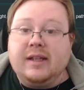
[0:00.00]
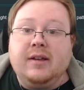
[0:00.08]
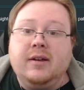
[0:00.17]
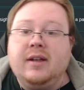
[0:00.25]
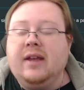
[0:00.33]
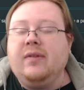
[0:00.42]

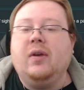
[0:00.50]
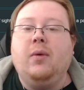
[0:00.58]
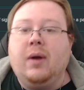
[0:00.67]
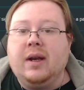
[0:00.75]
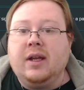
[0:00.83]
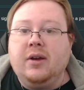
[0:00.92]
good if you
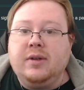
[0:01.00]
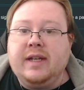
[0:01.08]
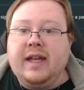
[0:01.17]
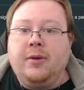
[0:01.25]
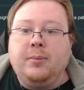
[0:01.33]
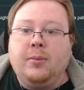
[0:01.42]
want to go
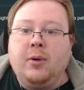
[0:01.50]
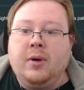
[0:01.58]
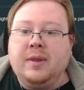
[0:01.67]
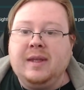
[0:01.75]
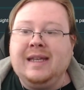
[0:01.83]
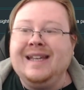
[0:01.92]
down more
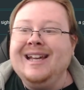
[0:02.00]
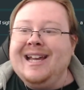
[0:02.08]
the